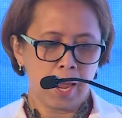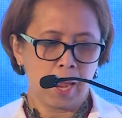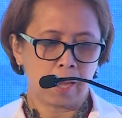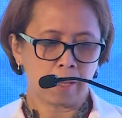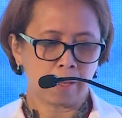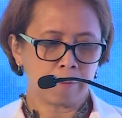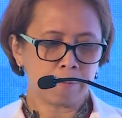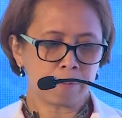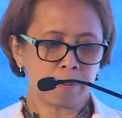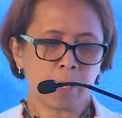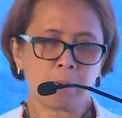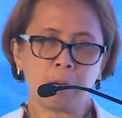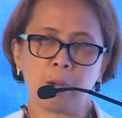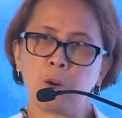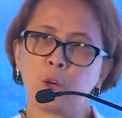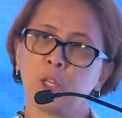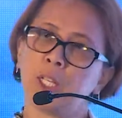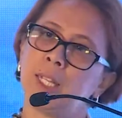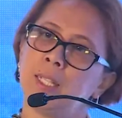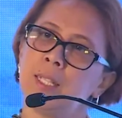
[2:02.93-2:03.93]
And if the
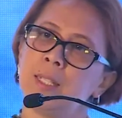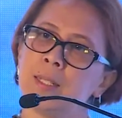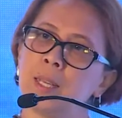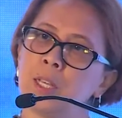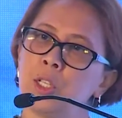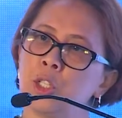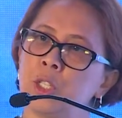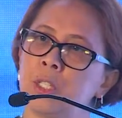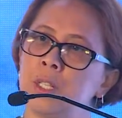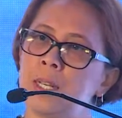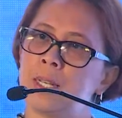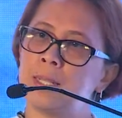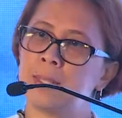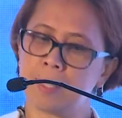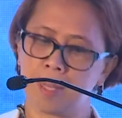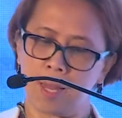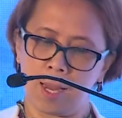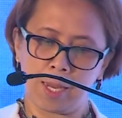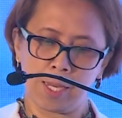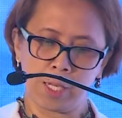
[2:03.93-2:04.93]
organization
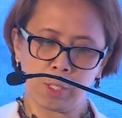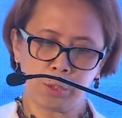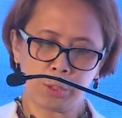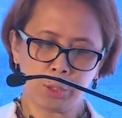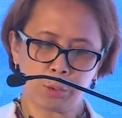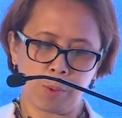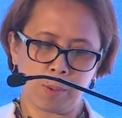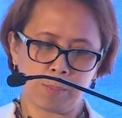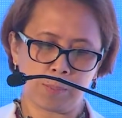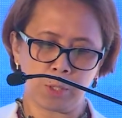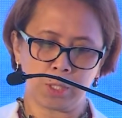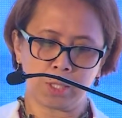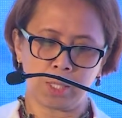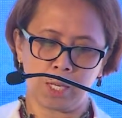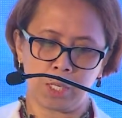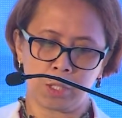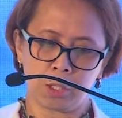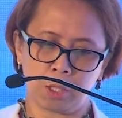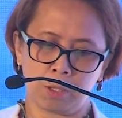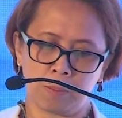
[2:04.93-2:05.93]
has a good
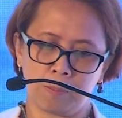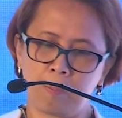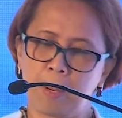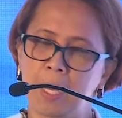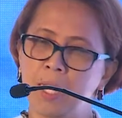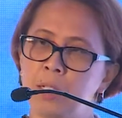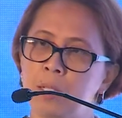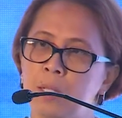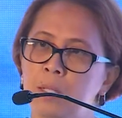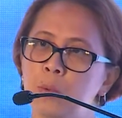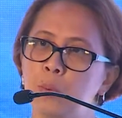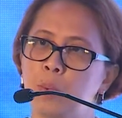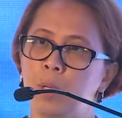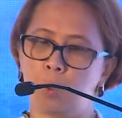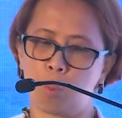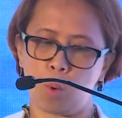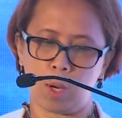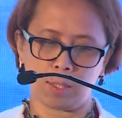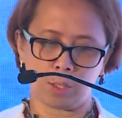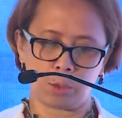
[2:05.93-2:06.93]
reputation, patients
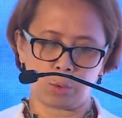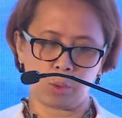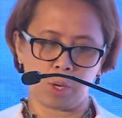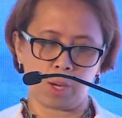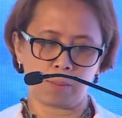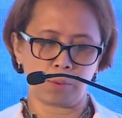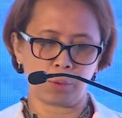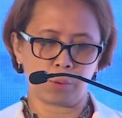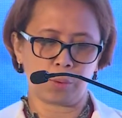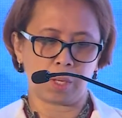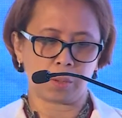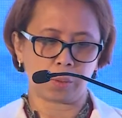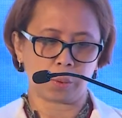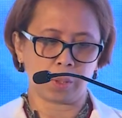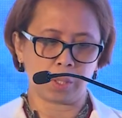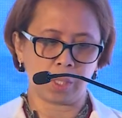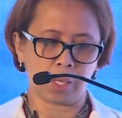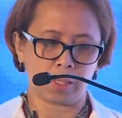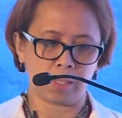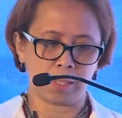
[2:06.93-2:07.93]
will want to come to that
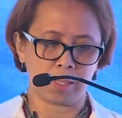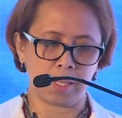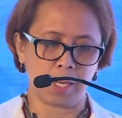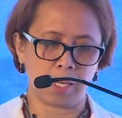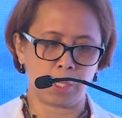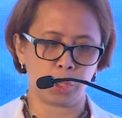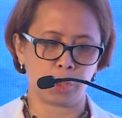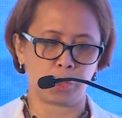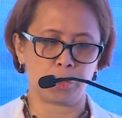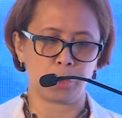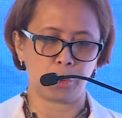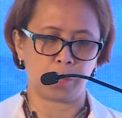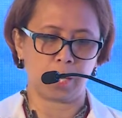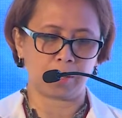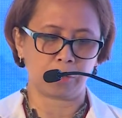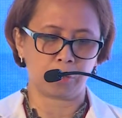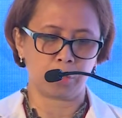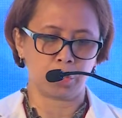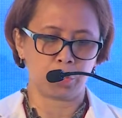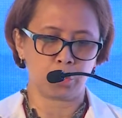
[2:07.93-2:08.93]
organization to
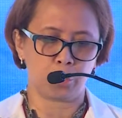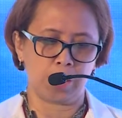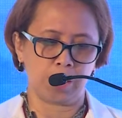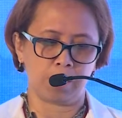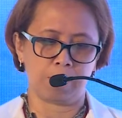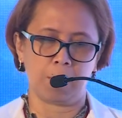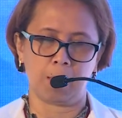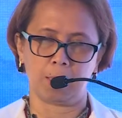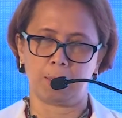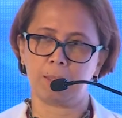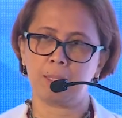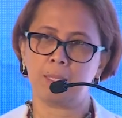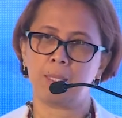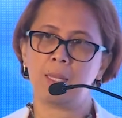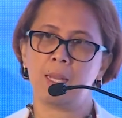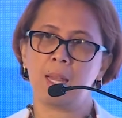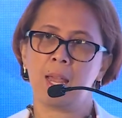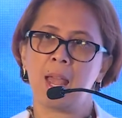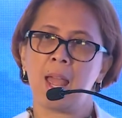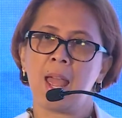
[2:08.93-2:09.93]
get their treatment.
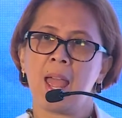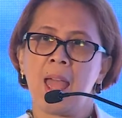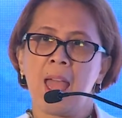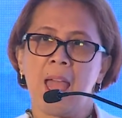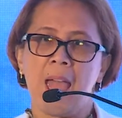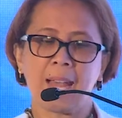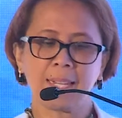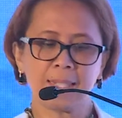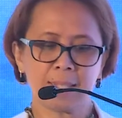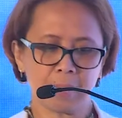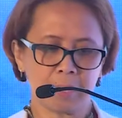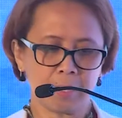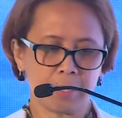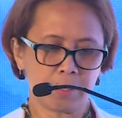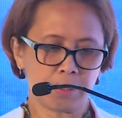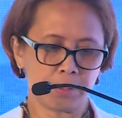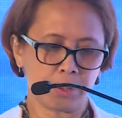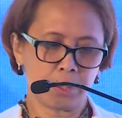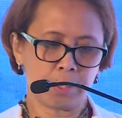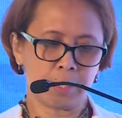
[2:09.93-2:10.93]

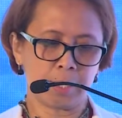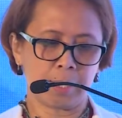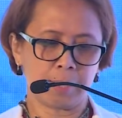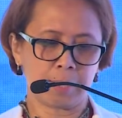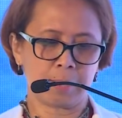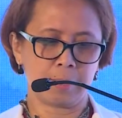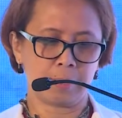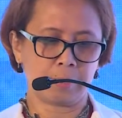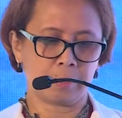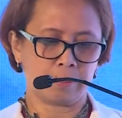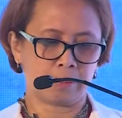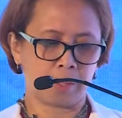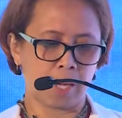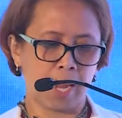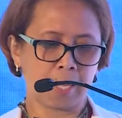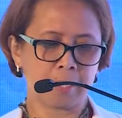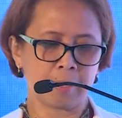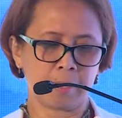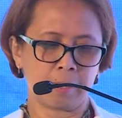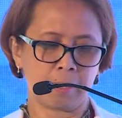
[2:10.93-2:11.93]
Excellent nurses deliver
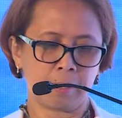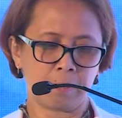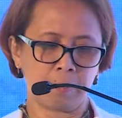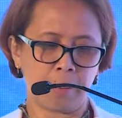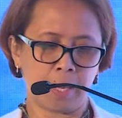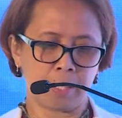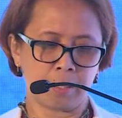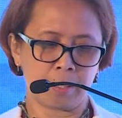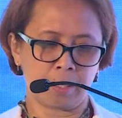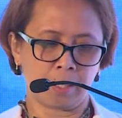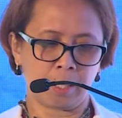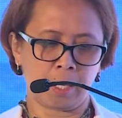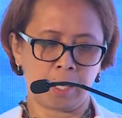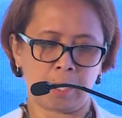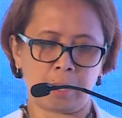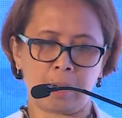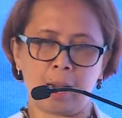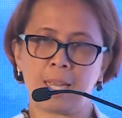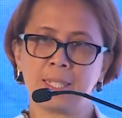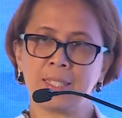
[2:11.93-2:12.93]
excellent patient
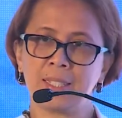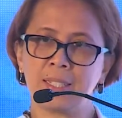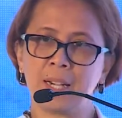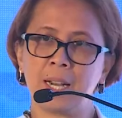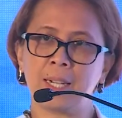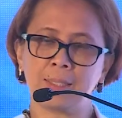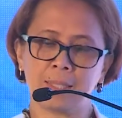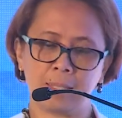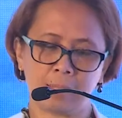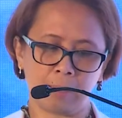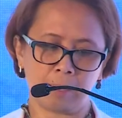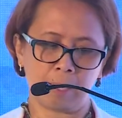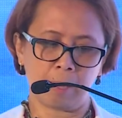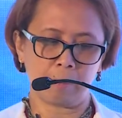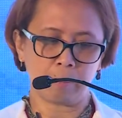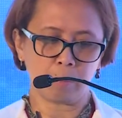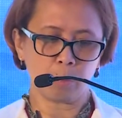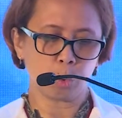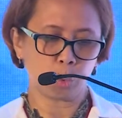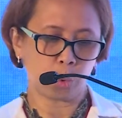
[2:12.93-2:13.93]
care, attracting
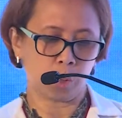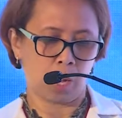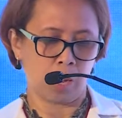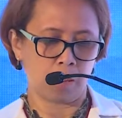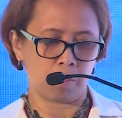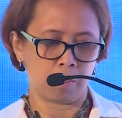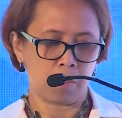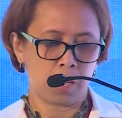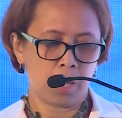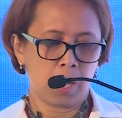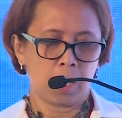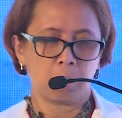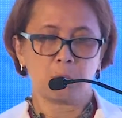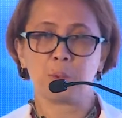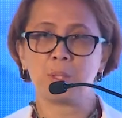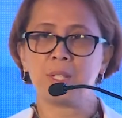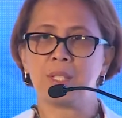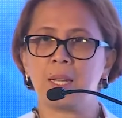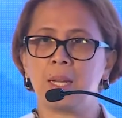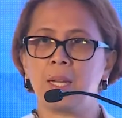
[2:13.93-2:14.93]
them to come
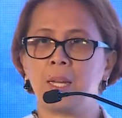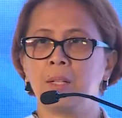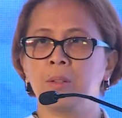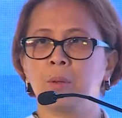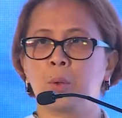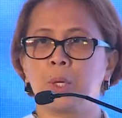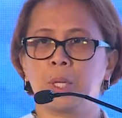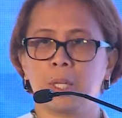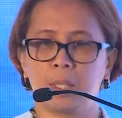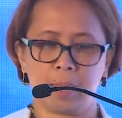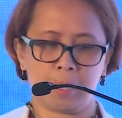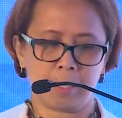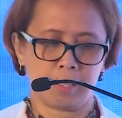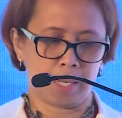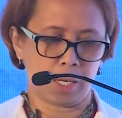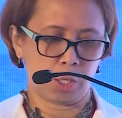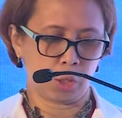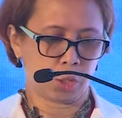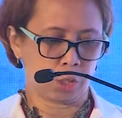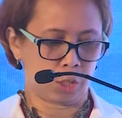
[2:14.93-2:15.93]
to stay in the
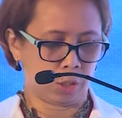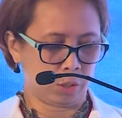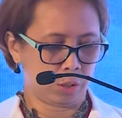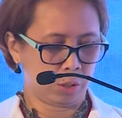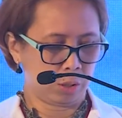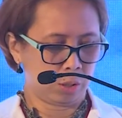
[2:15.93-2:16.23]
organization.